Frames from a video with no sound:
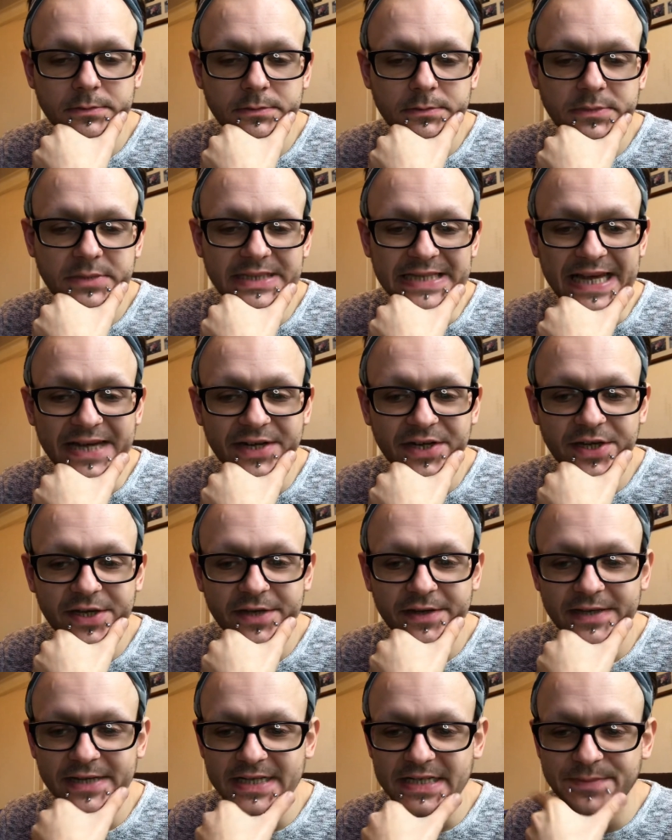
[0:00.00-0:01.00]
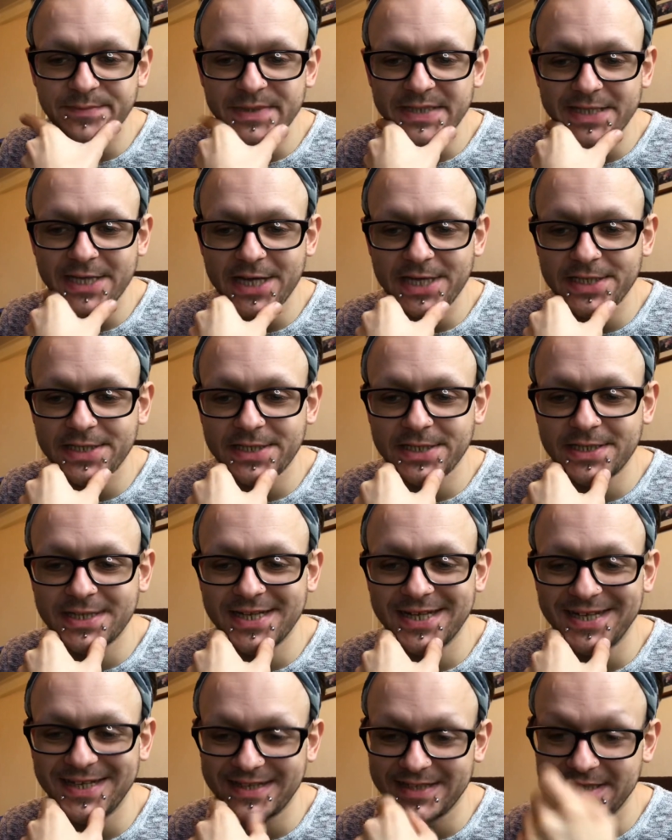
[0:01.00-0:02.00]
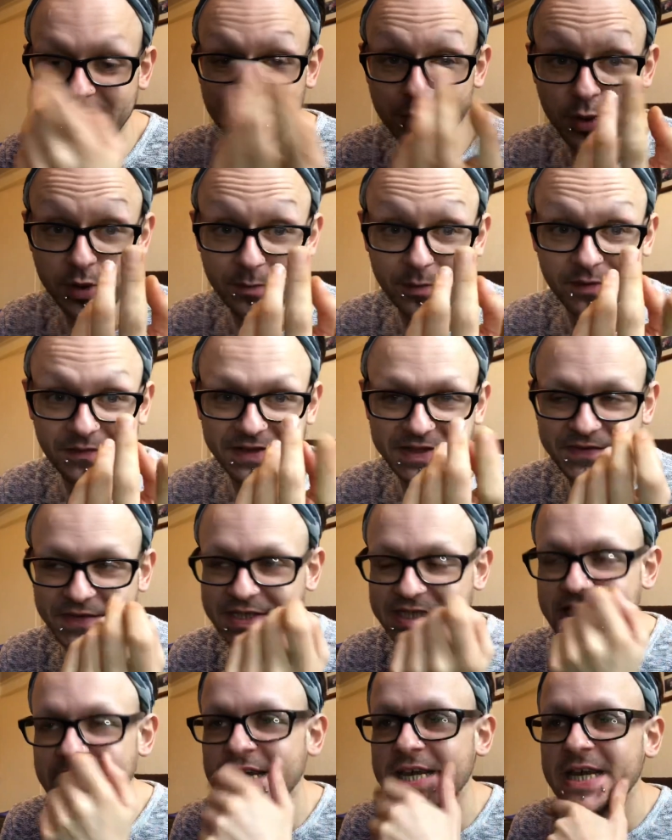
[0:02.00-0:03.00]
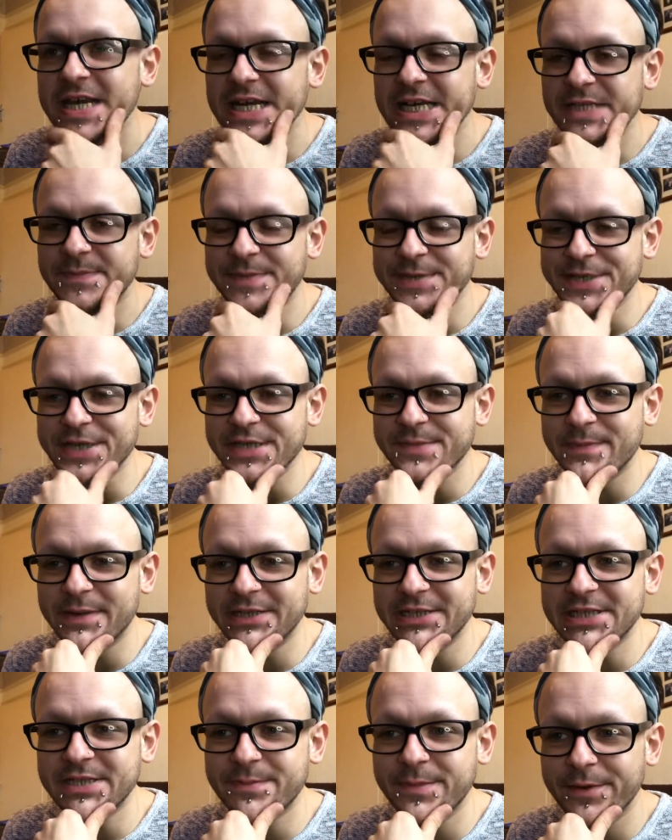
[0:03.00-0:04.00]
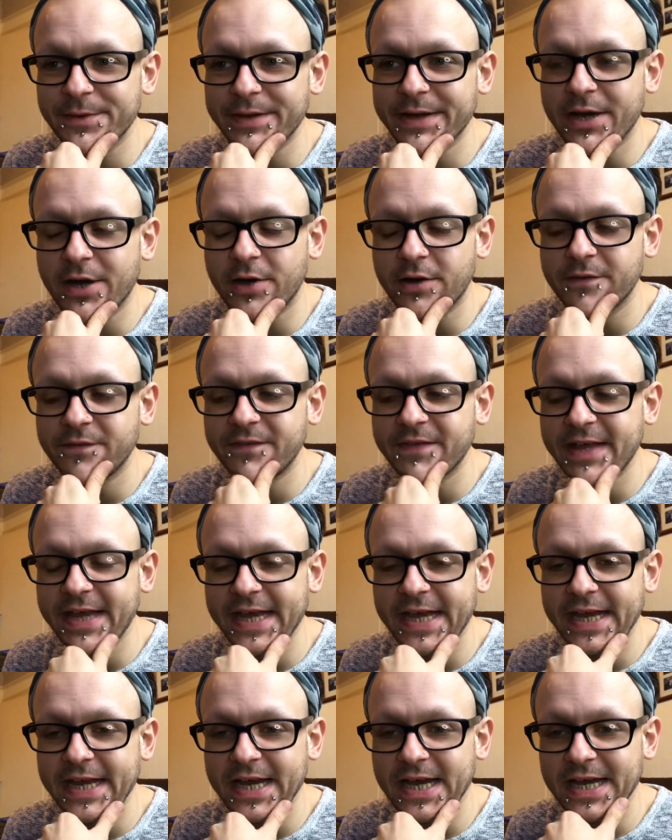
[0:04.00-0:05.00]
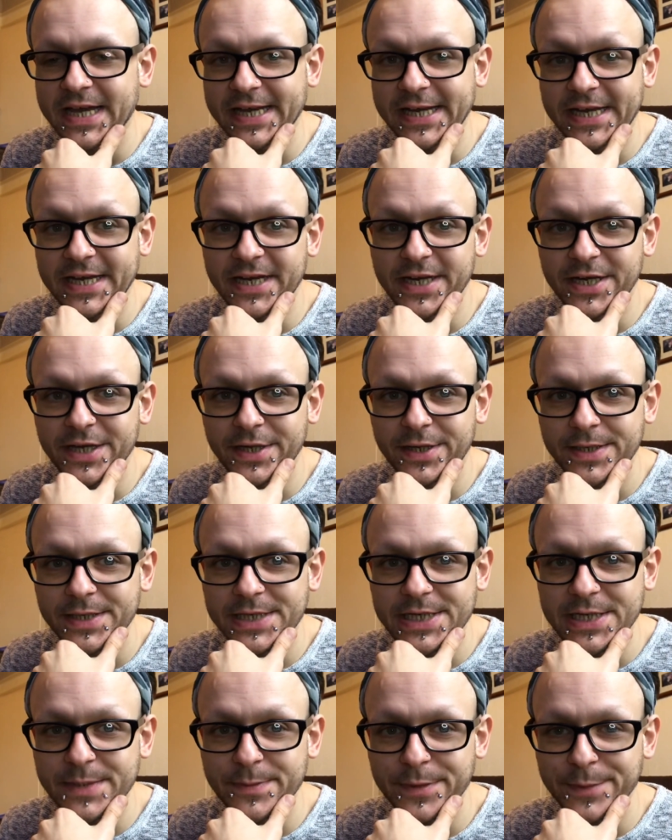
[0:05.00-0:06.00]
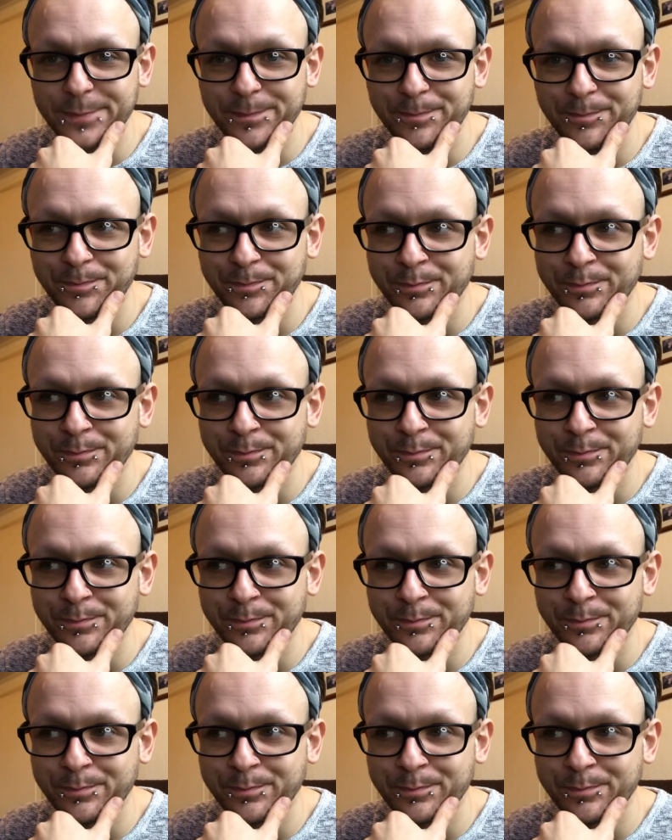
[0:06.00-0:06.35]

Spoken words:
Xander is possessed, and it's one of Buffy's friends, is possessed by the spirit of a hyena demon.